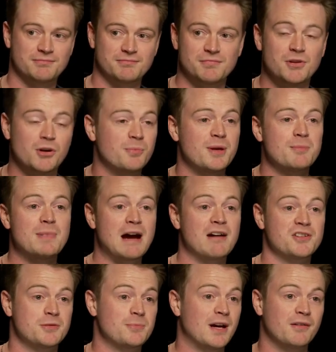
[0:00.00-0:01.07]
not be
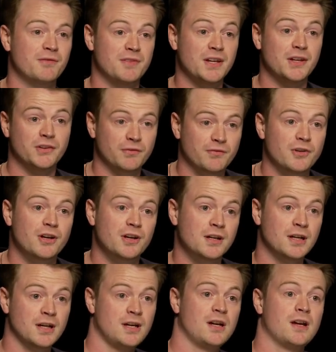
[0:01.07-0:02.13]
embarrassed about things that
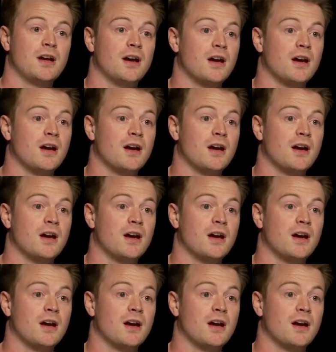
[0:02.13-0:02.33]
yeah.